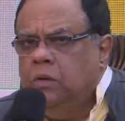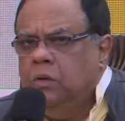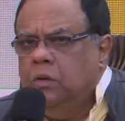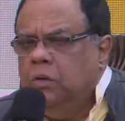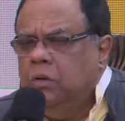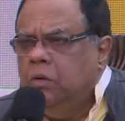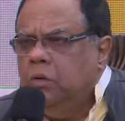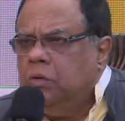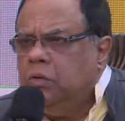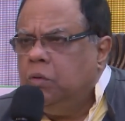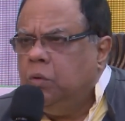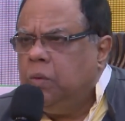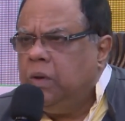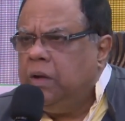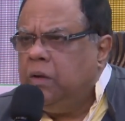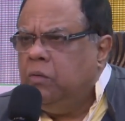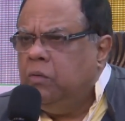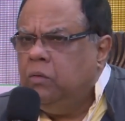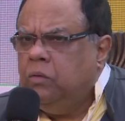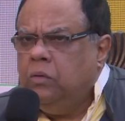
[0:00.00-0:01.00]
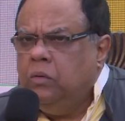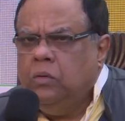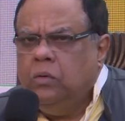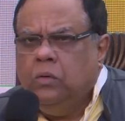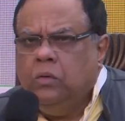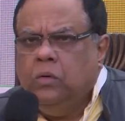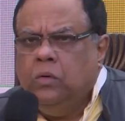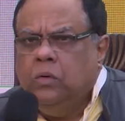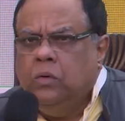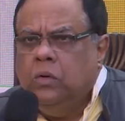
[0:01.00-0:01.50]
So where to go?
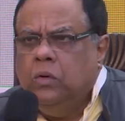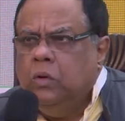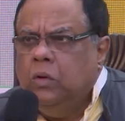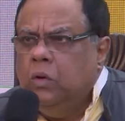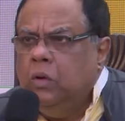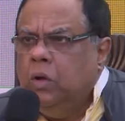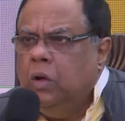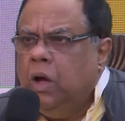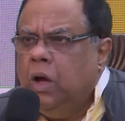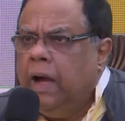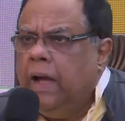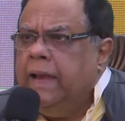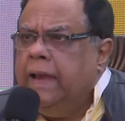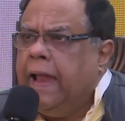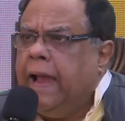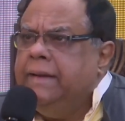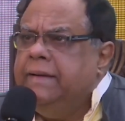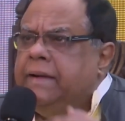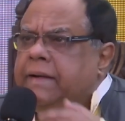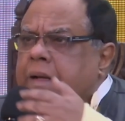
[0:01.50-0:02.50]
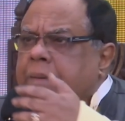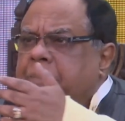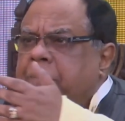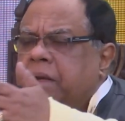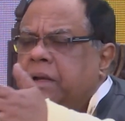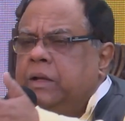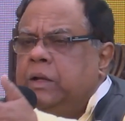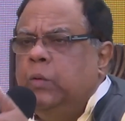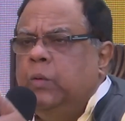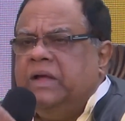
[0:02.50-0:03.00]
I landed up in
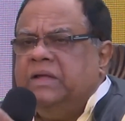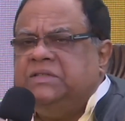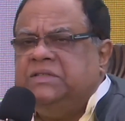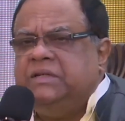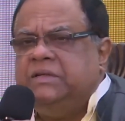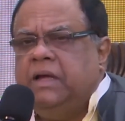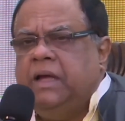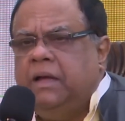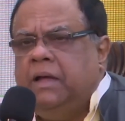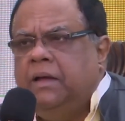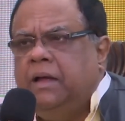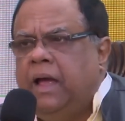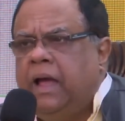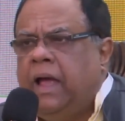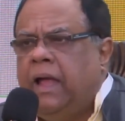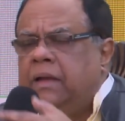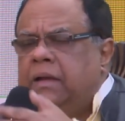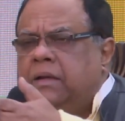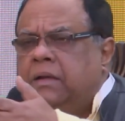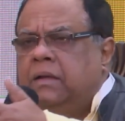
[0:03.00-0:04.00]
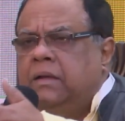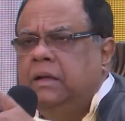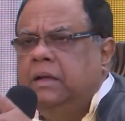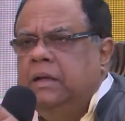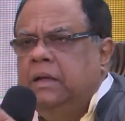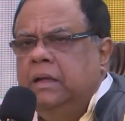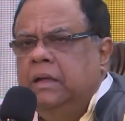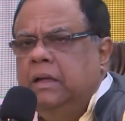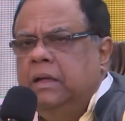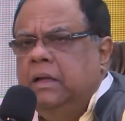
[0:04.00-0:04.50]
US and
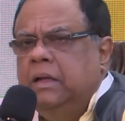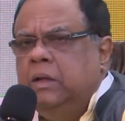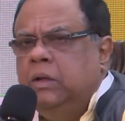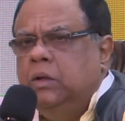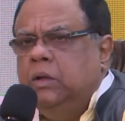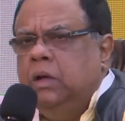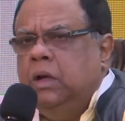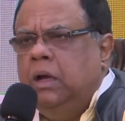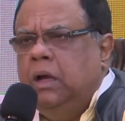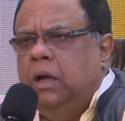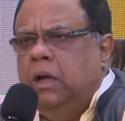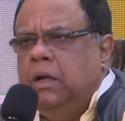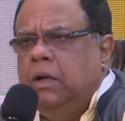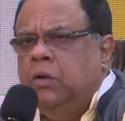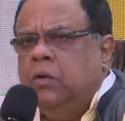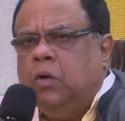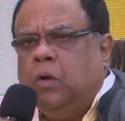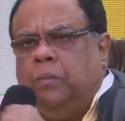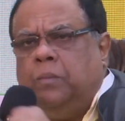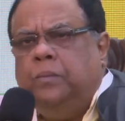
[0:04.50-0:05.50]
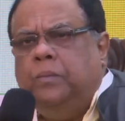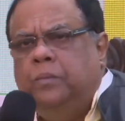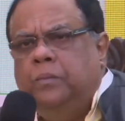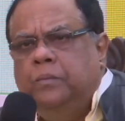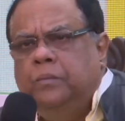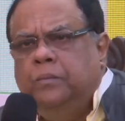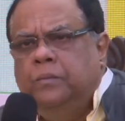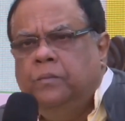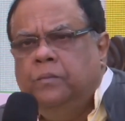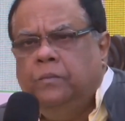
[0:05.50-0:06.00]
Europe
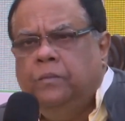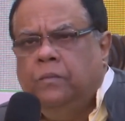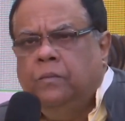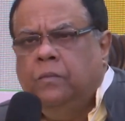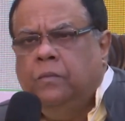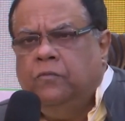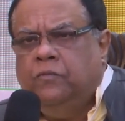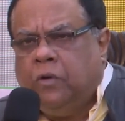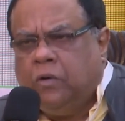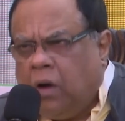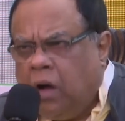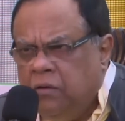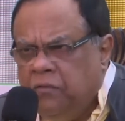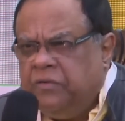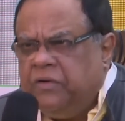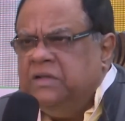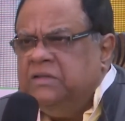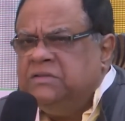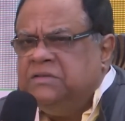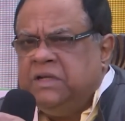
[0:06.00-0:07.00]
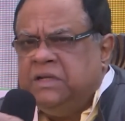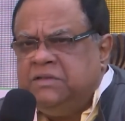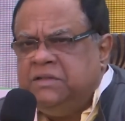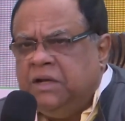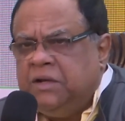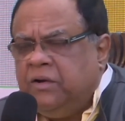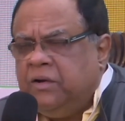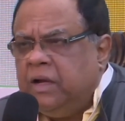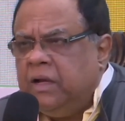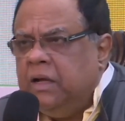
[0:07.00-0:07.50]
for conferences,
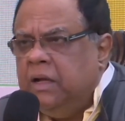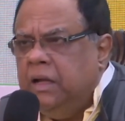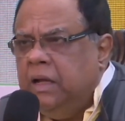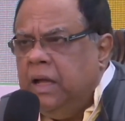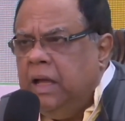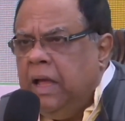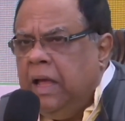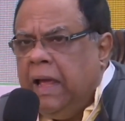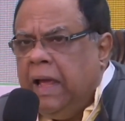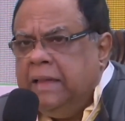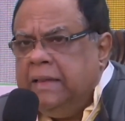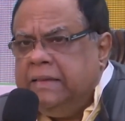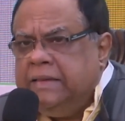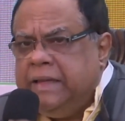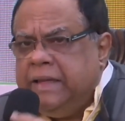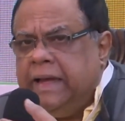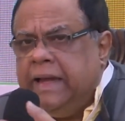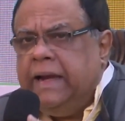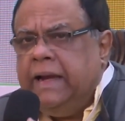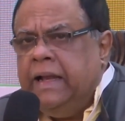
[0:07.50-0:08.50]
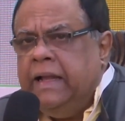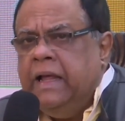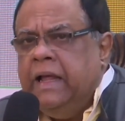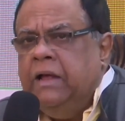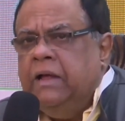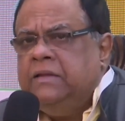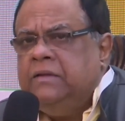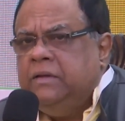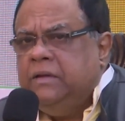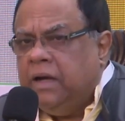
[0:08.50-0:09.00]
etc. And there,
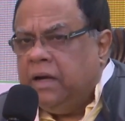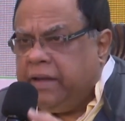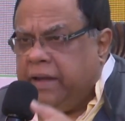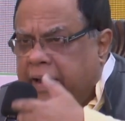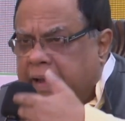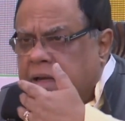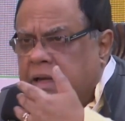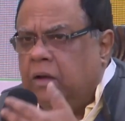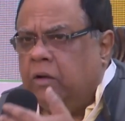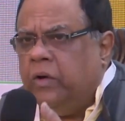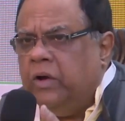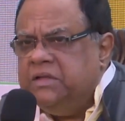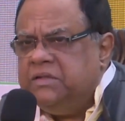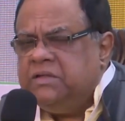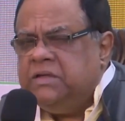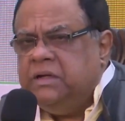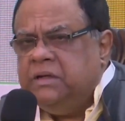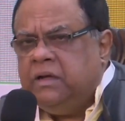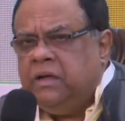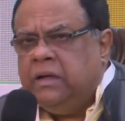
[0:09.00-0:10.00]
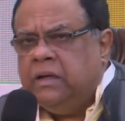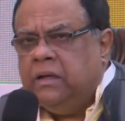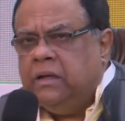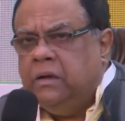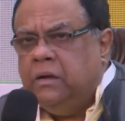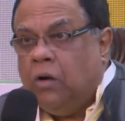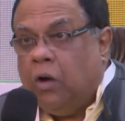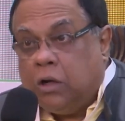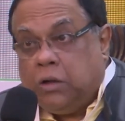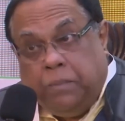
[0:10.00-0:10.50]
again, coincidentally,
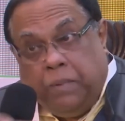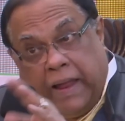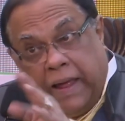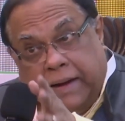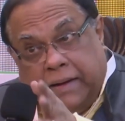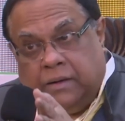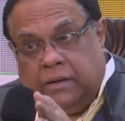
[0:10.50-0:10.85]
not planned,